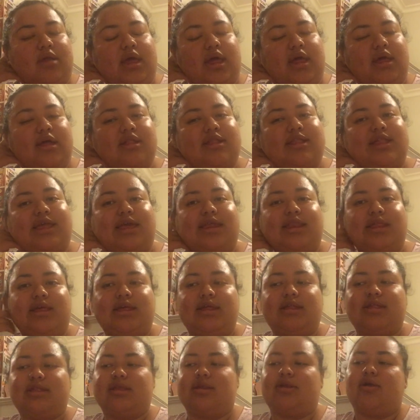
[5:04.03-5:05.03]
like,
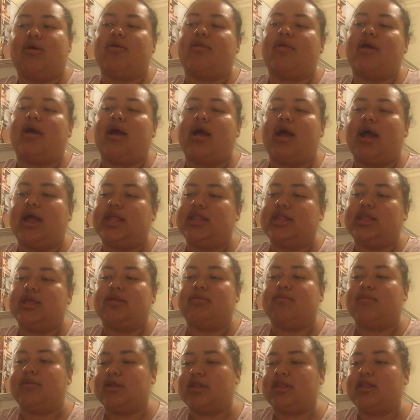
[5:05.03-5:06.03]
Sadie's and all that, I
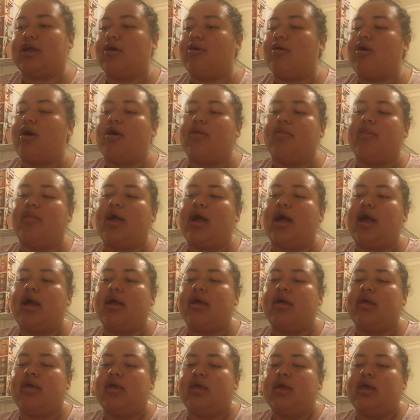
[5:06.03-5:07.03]
did miss out on
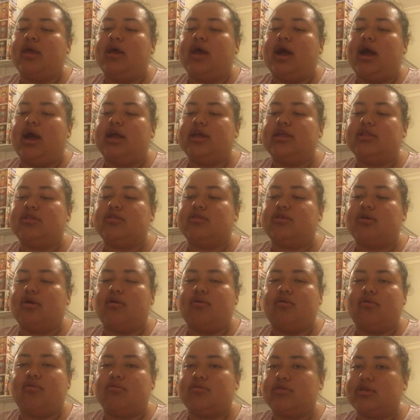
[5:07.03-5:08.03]
that. I
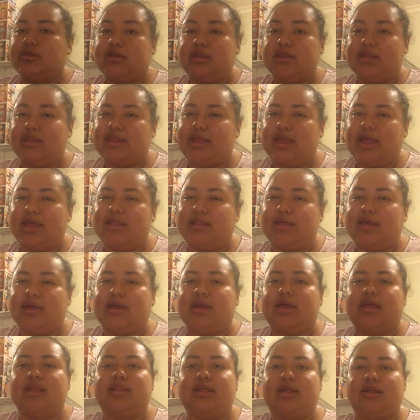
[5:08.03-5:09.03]
don't, to this day,
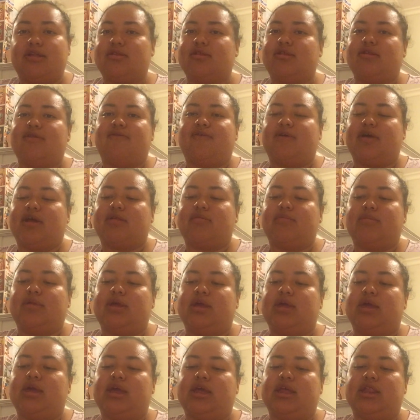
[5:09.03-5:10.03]
like, it doesn't affect
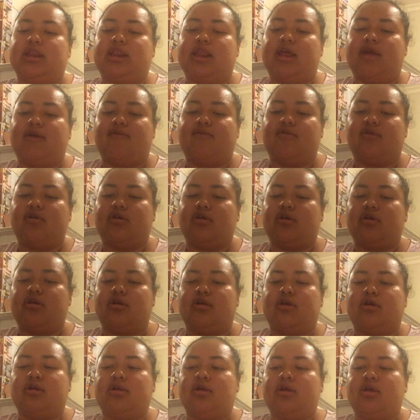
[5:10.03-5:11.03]
me. It
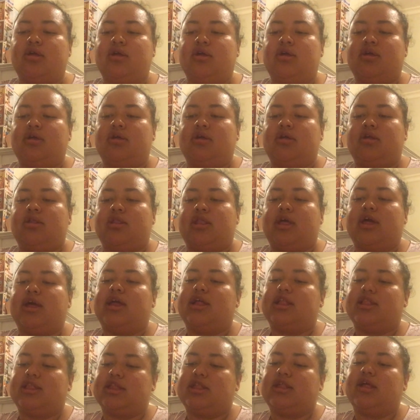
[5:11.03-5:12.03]
never like it